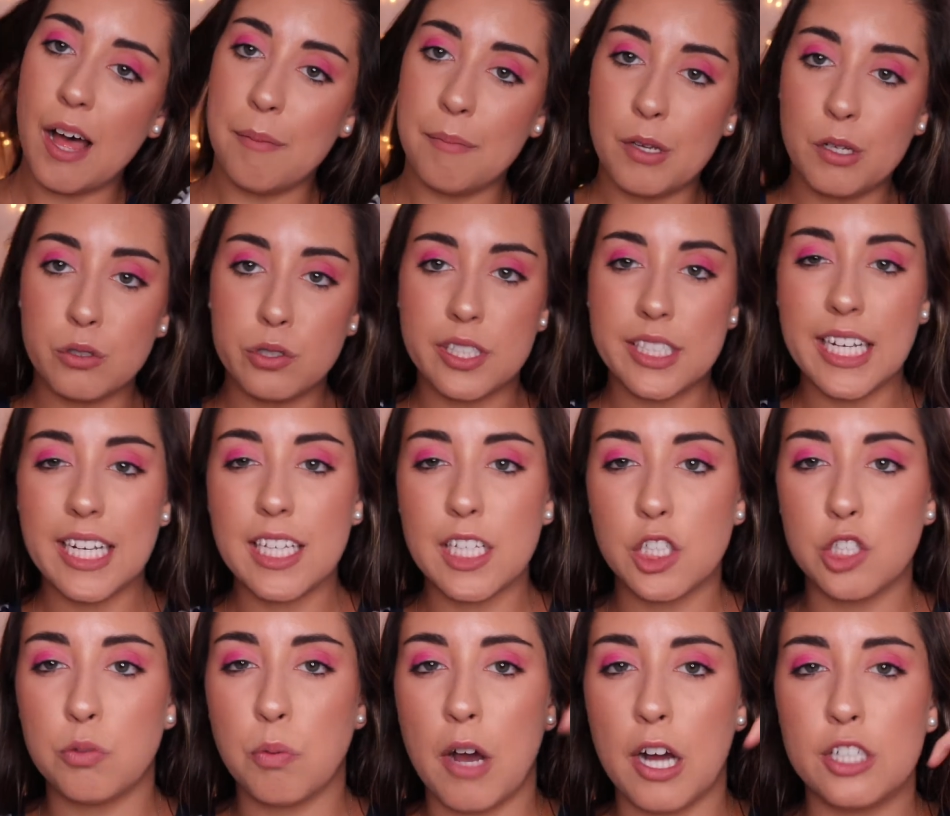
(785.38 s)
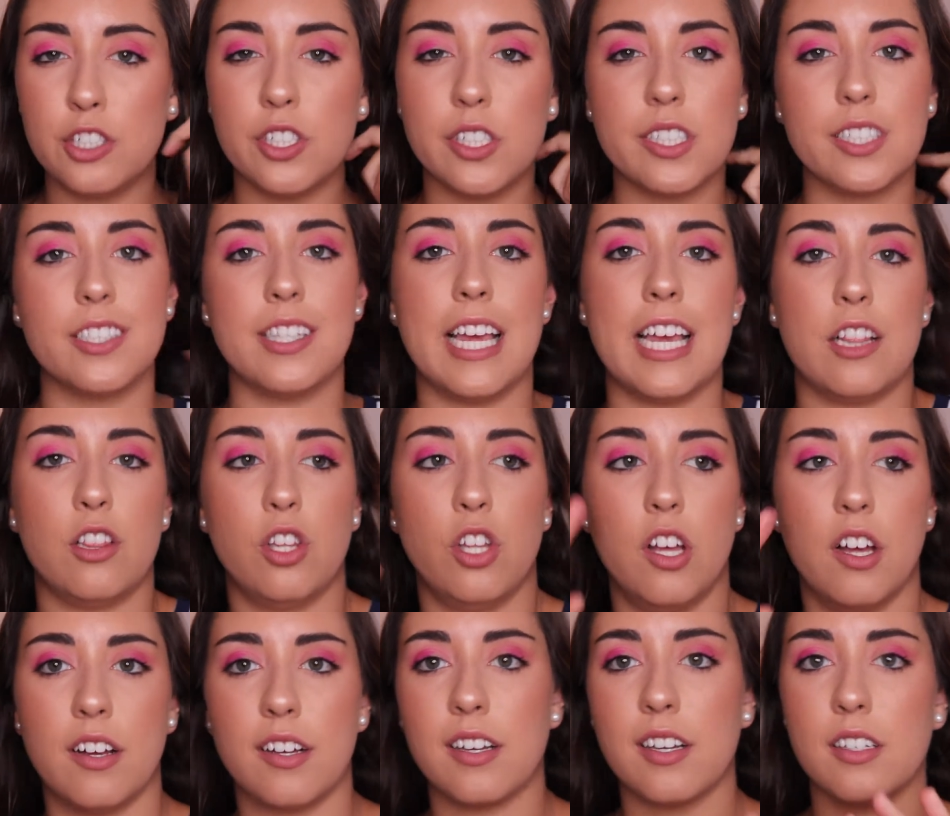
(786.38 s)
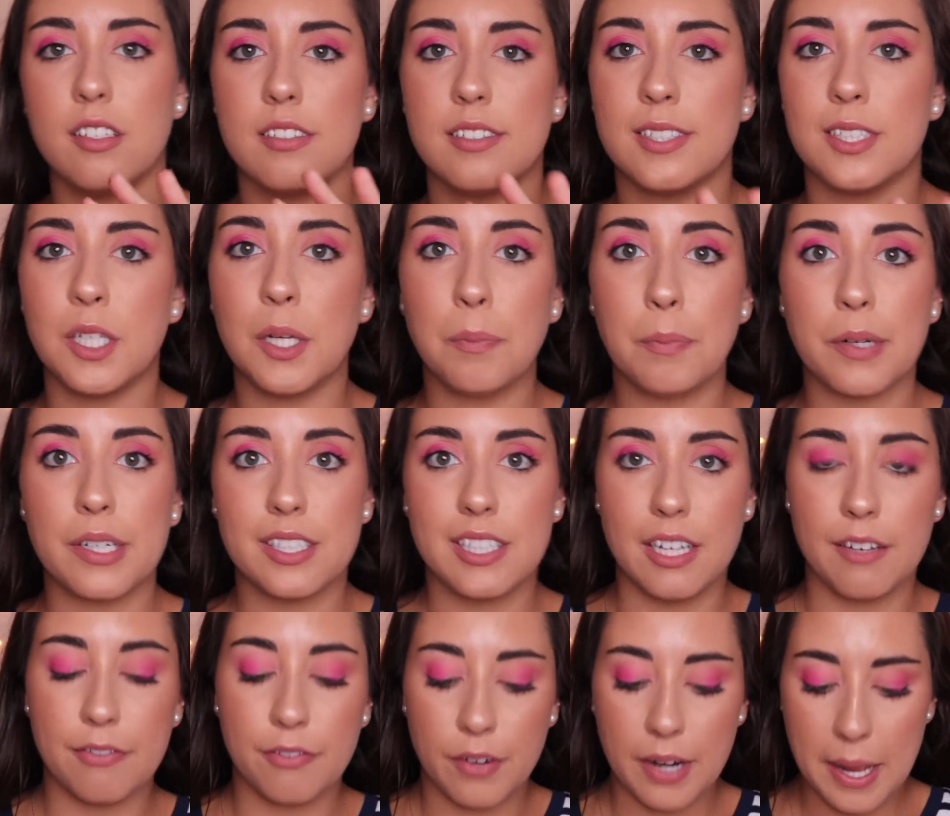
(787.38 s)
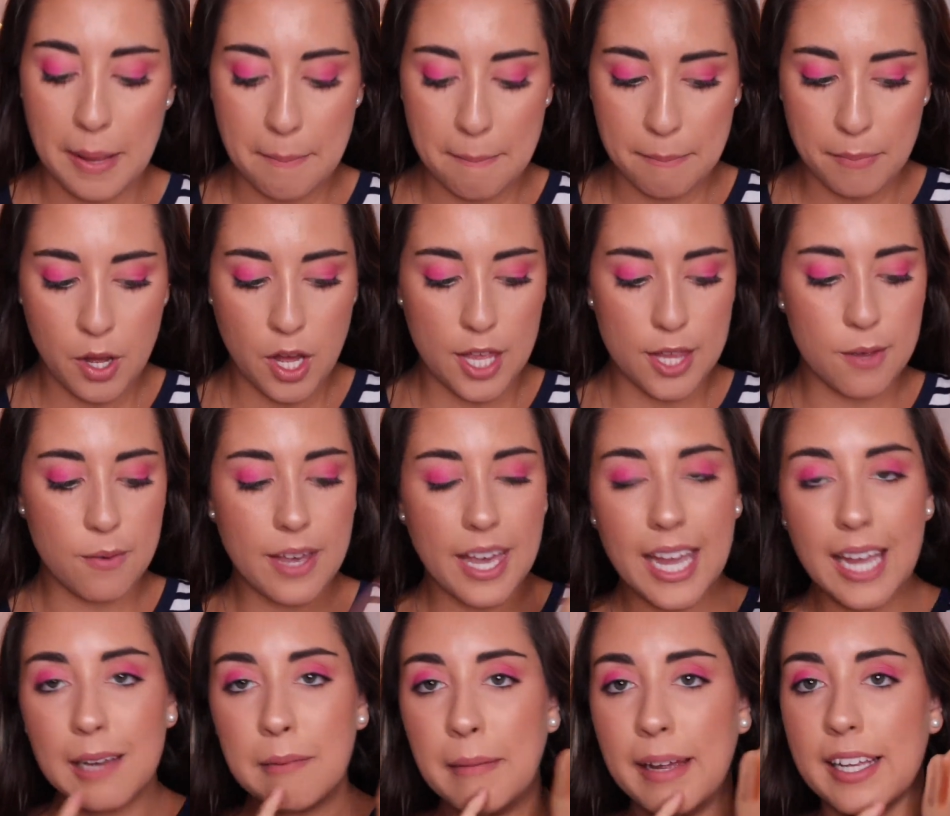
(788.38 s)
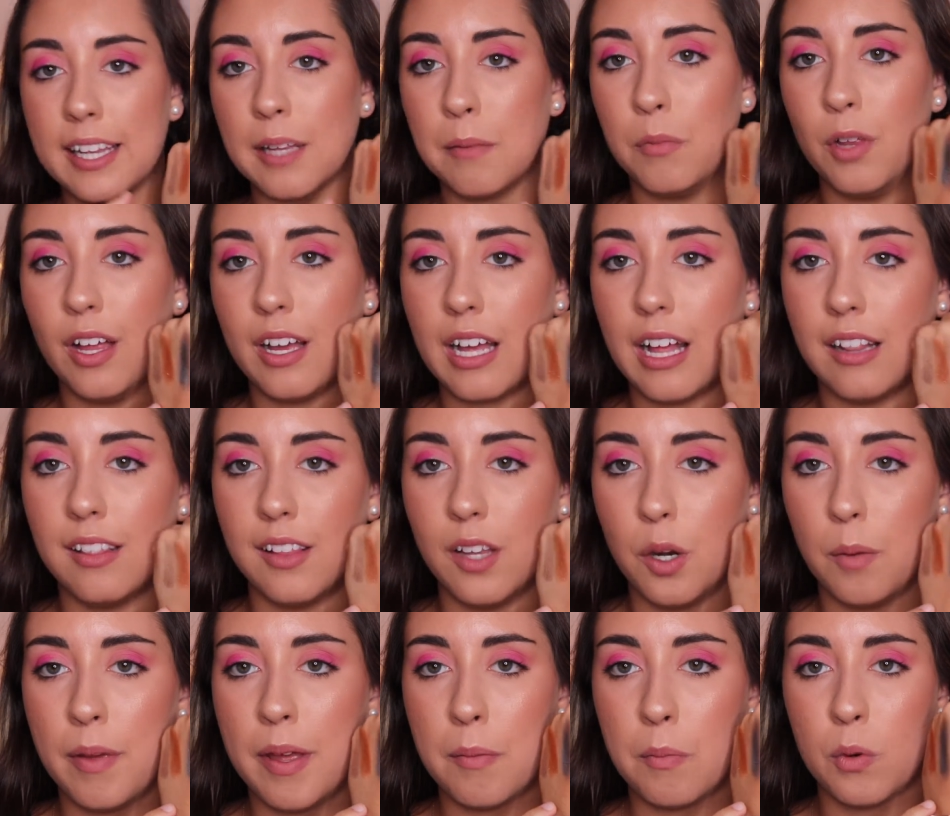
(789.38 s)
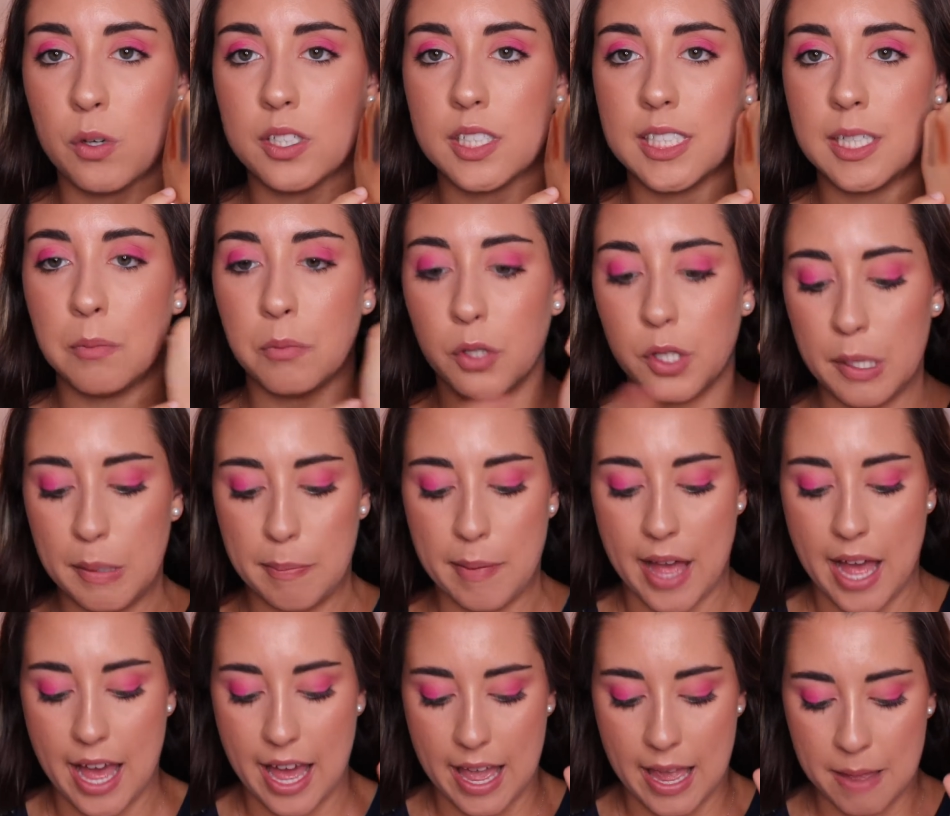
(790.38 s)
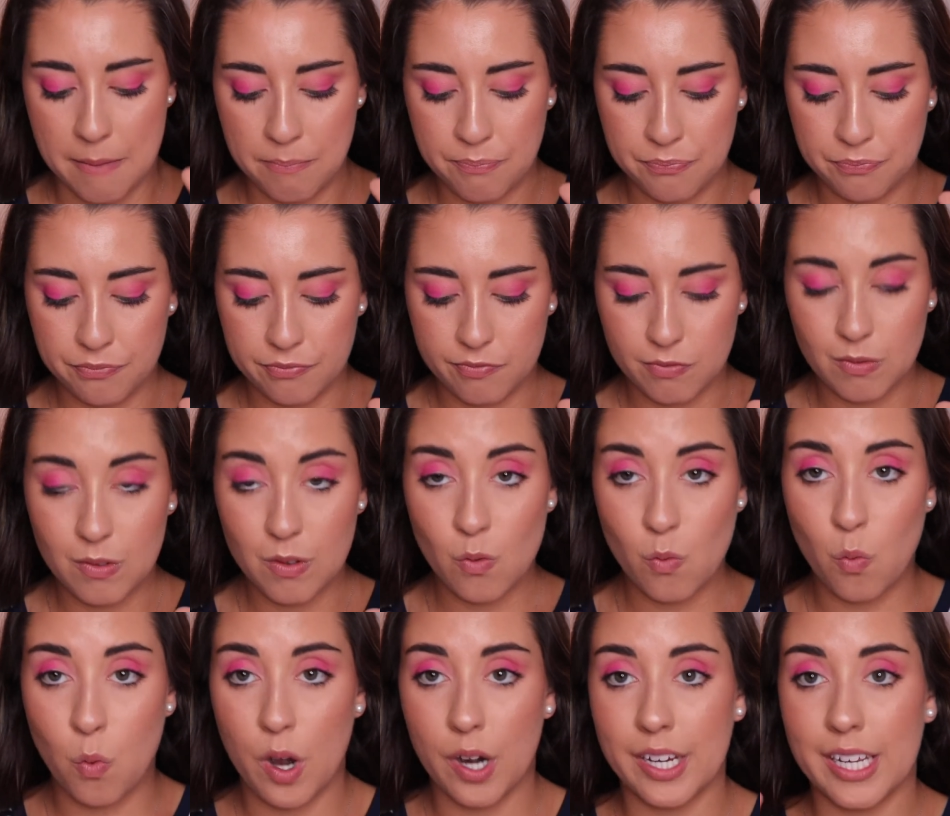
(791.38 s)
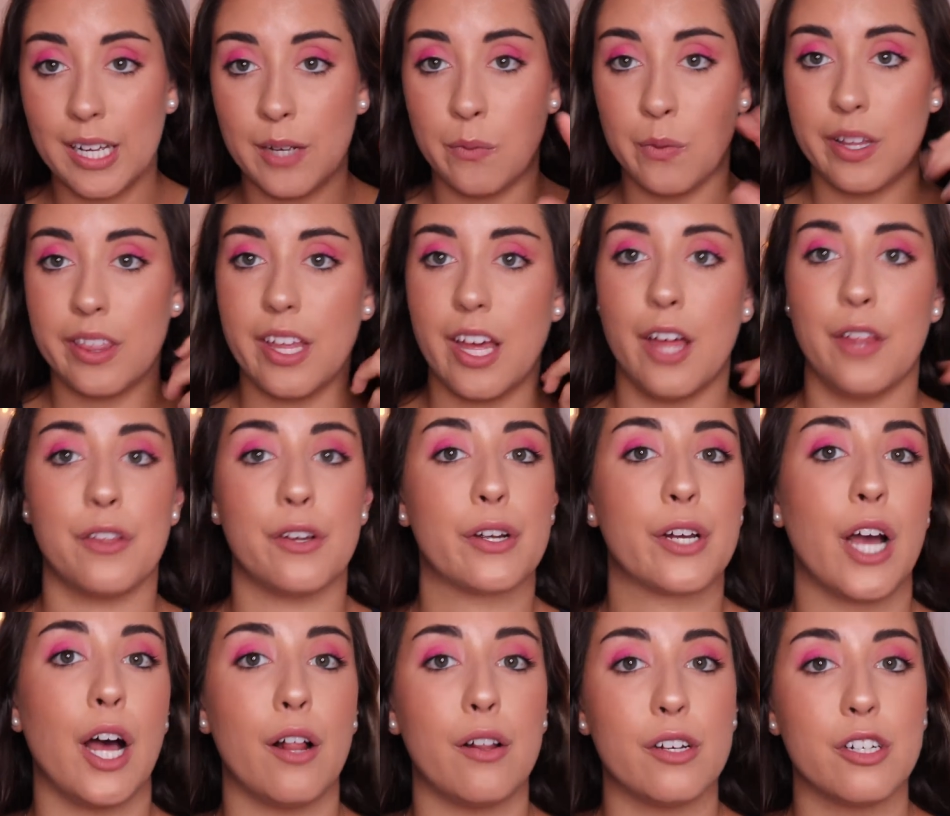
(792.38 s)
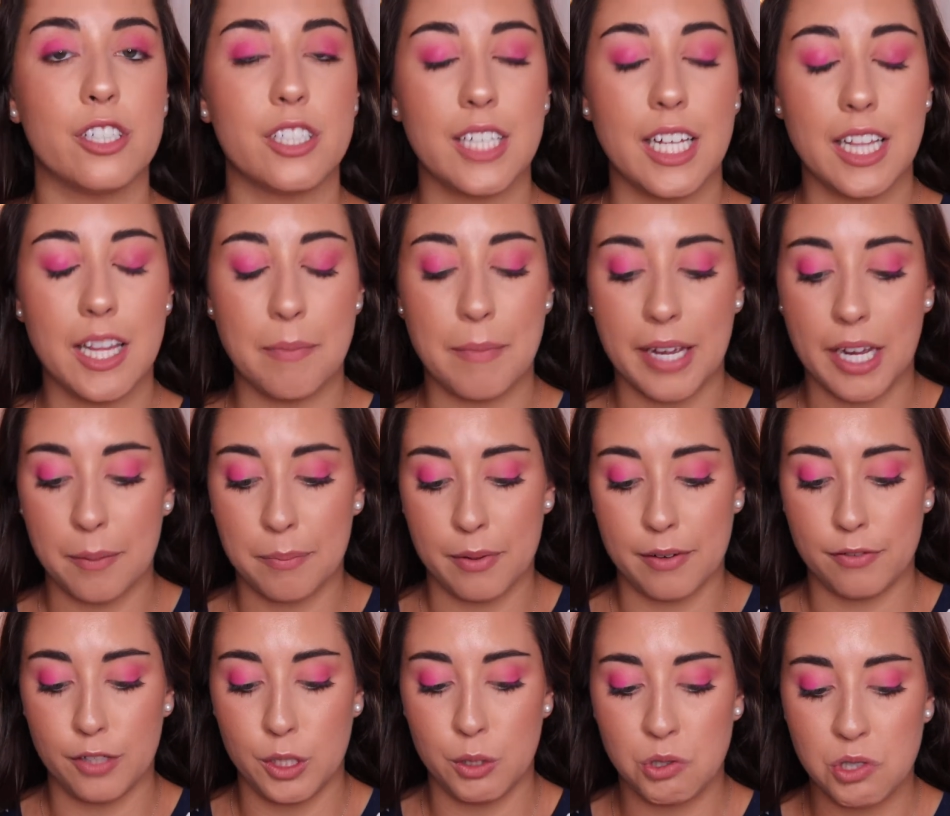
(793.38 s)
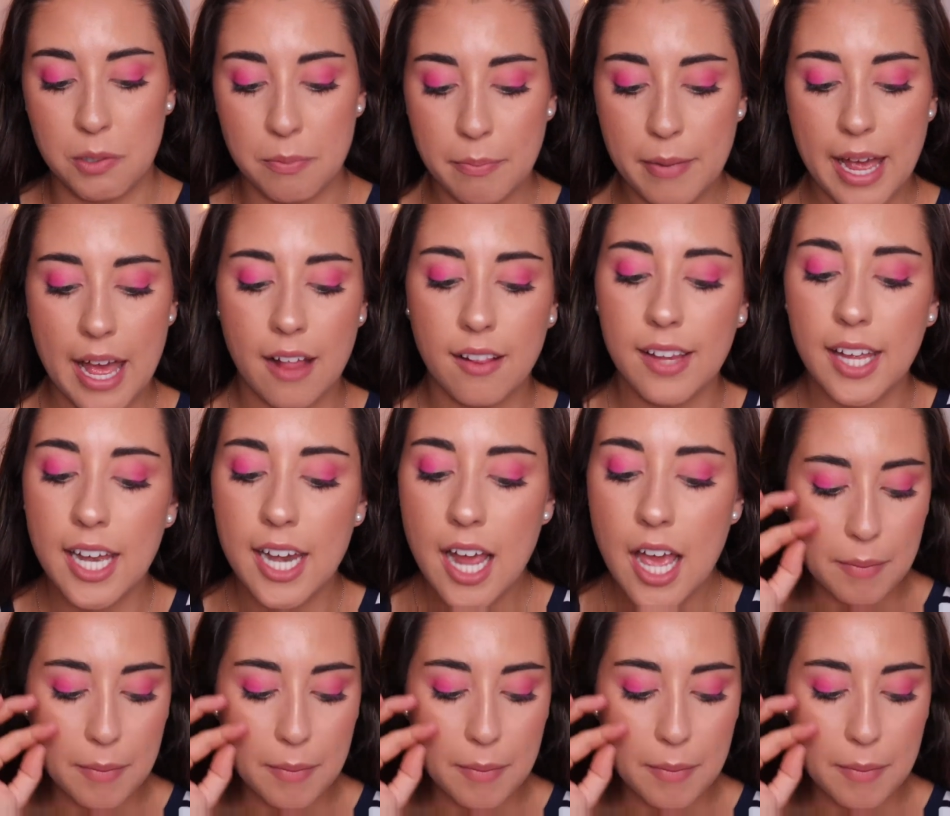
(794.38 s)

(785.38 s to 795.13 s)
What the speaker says: you'll see in the swatches they look super different, but you can make them look a little bit more similar by working with other colors in the Makeup Revolution palette.